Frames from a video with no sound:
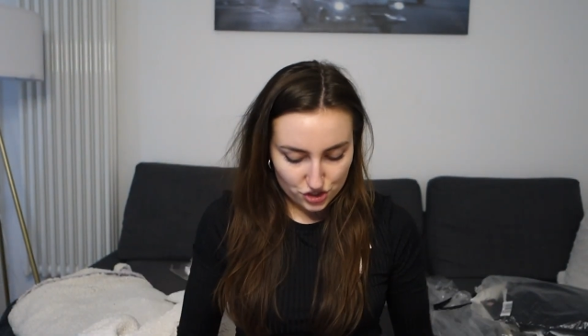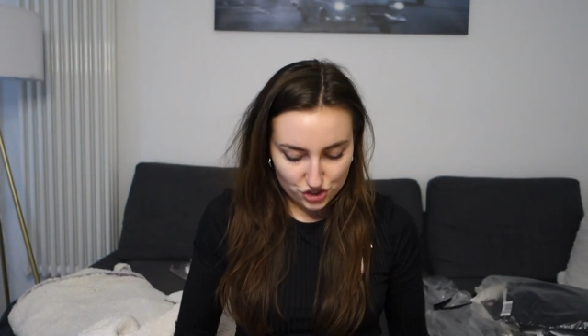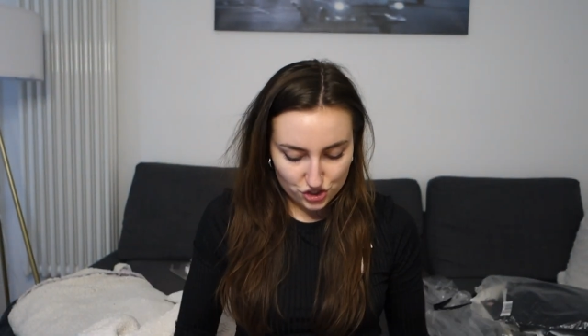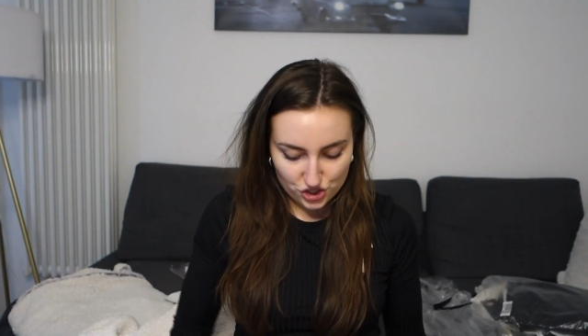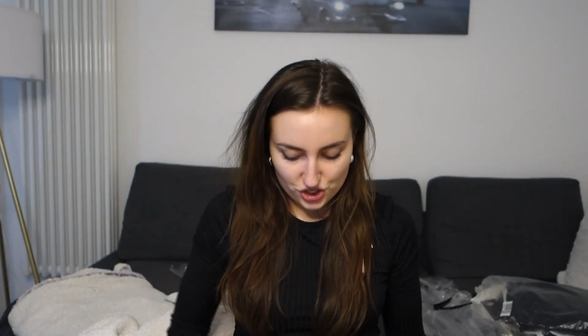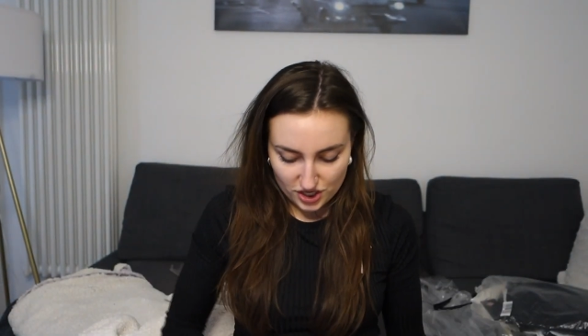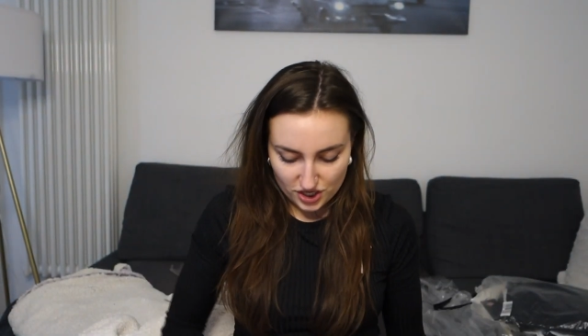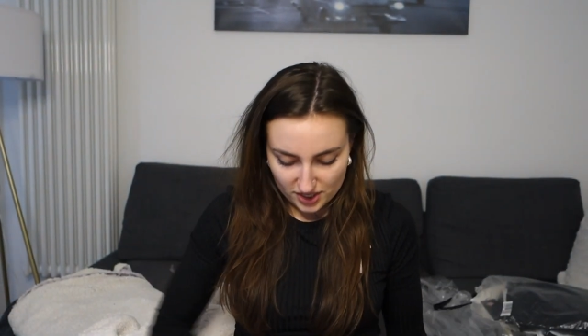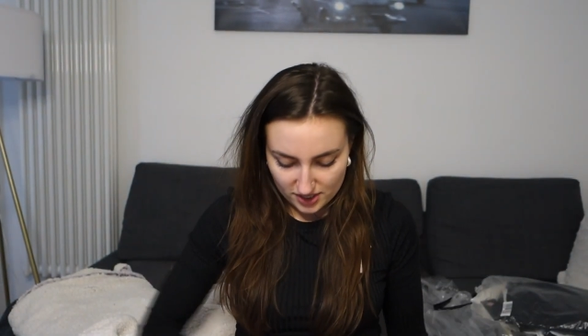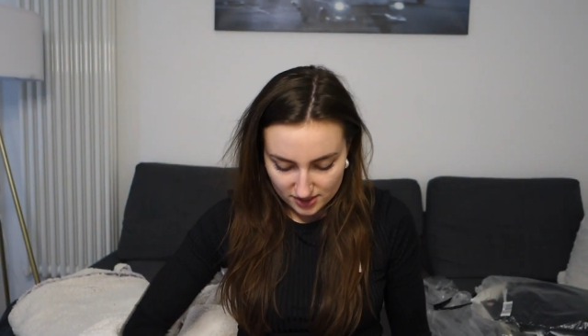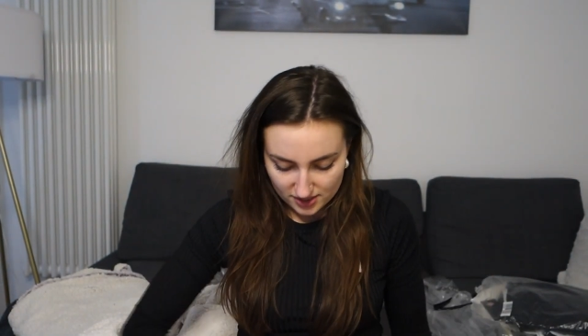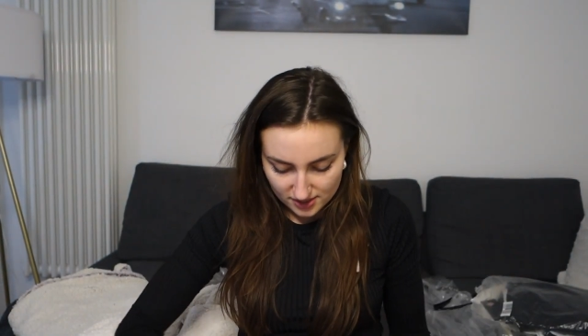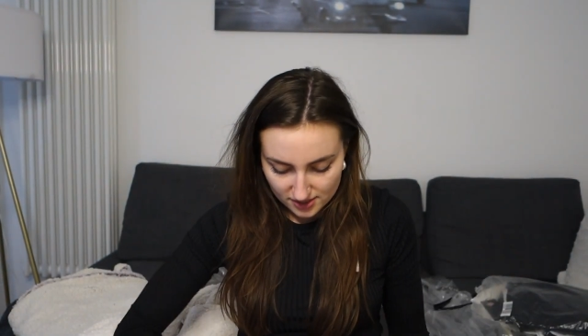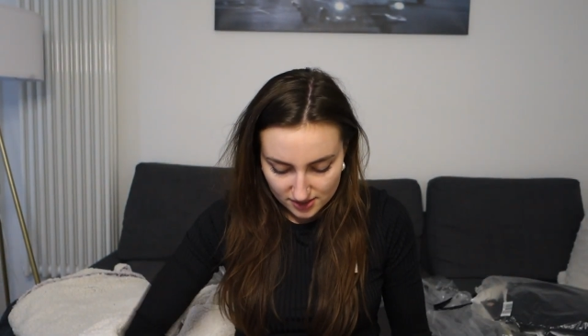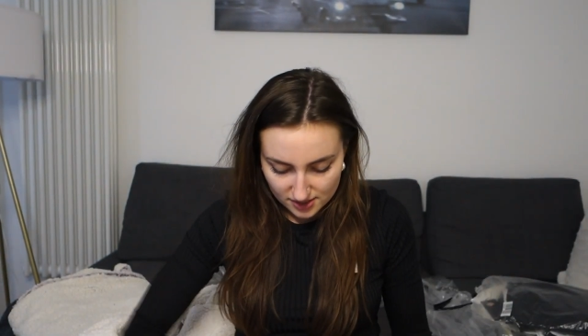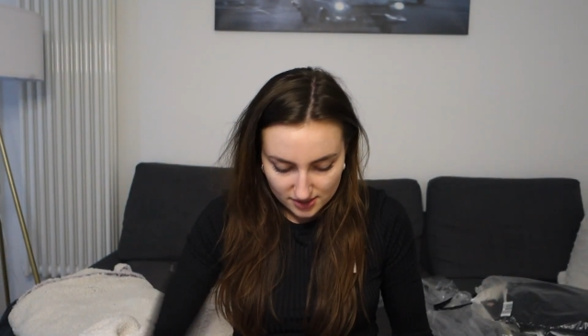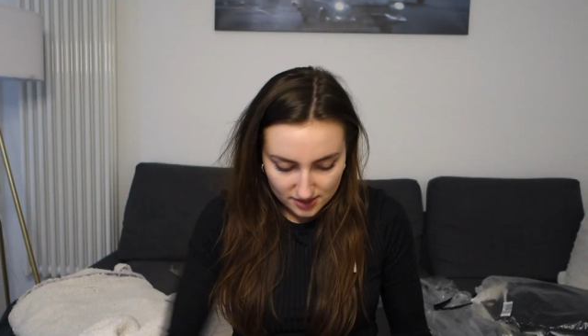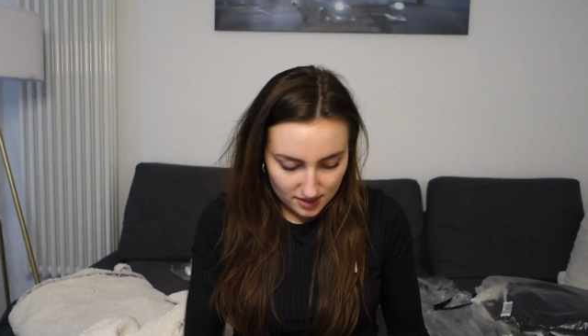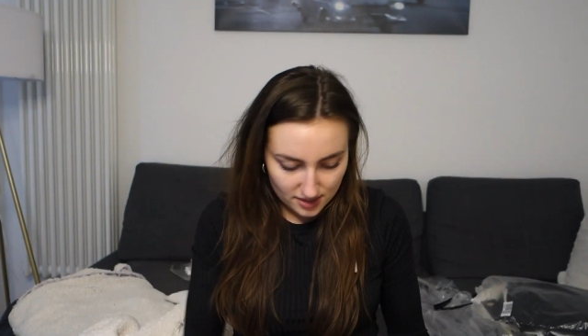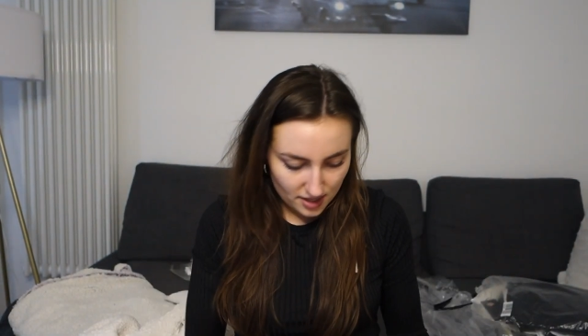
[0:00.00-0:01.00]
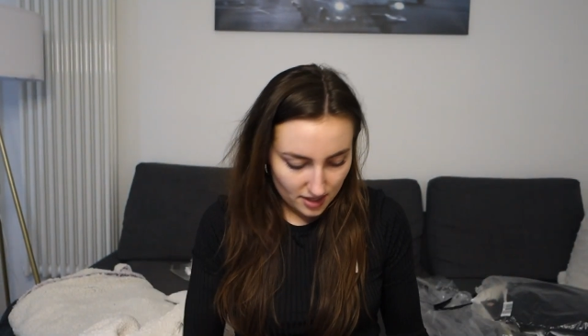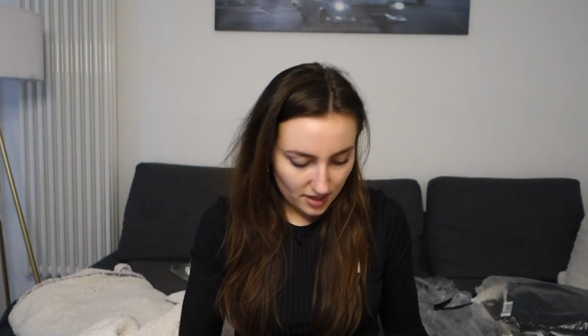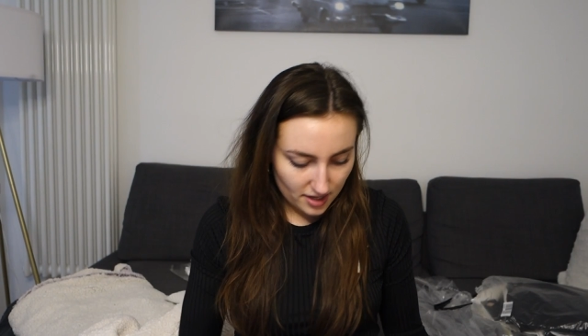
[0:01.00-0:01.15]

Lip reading: jeans.